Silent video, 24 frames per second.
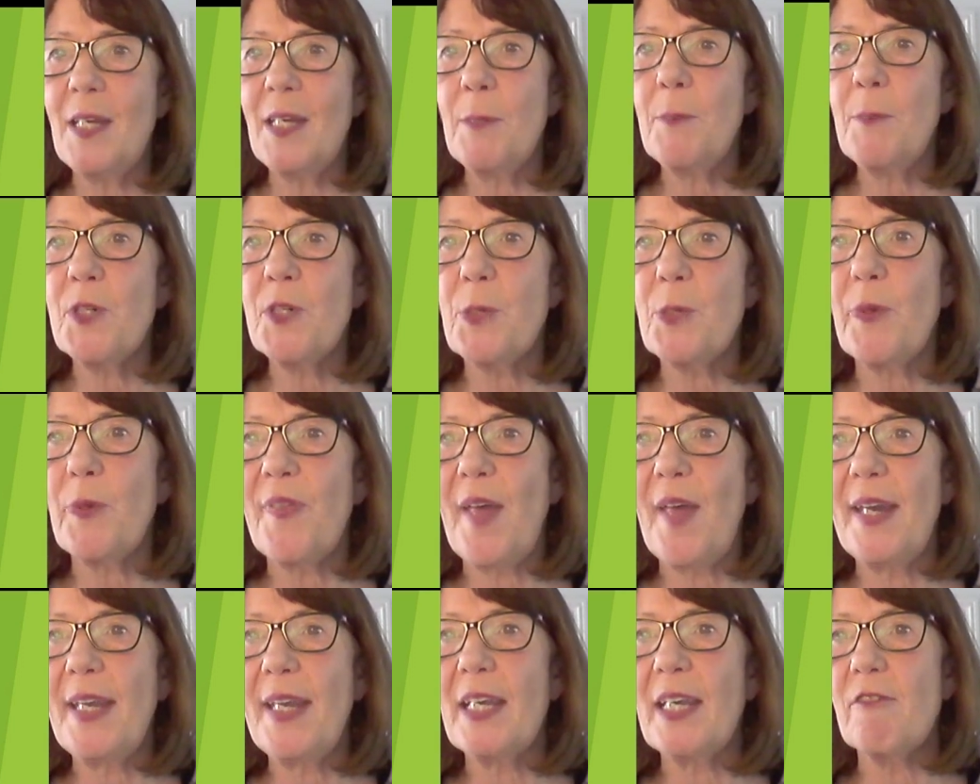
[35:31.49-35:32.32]
anybody
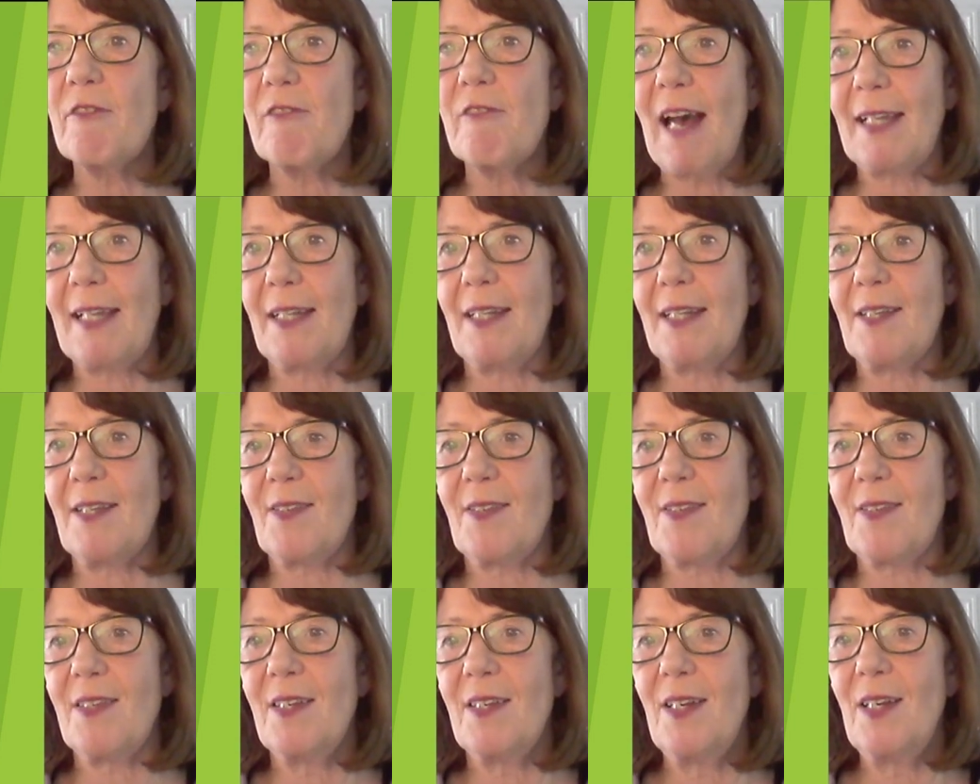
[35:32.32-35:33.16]
with any
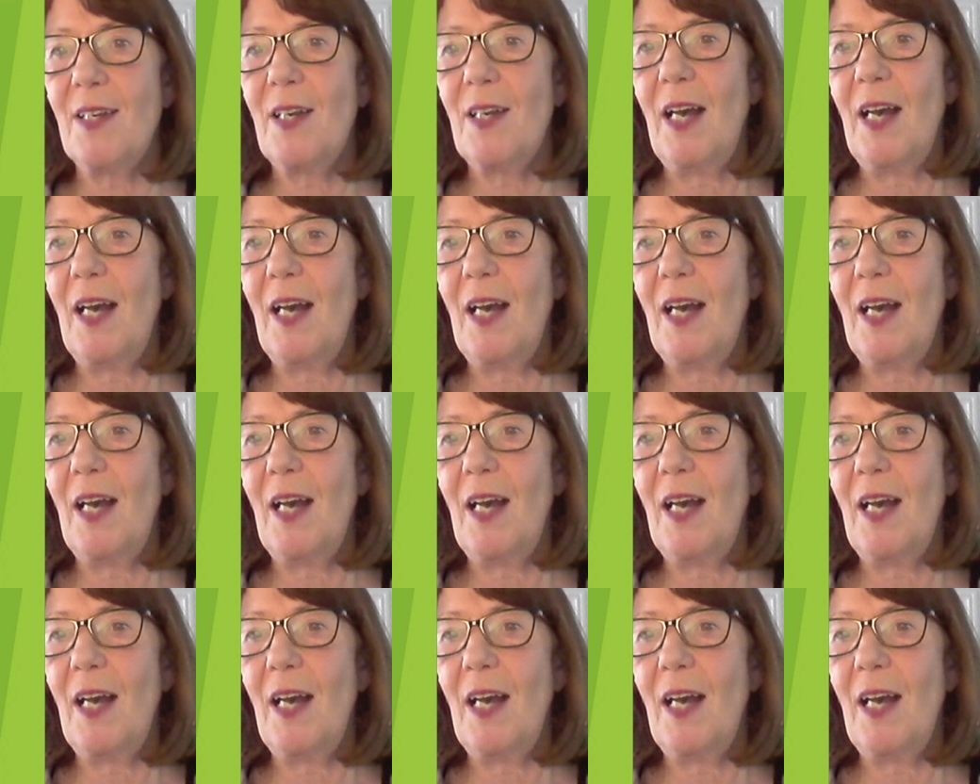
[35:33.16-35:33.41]
grants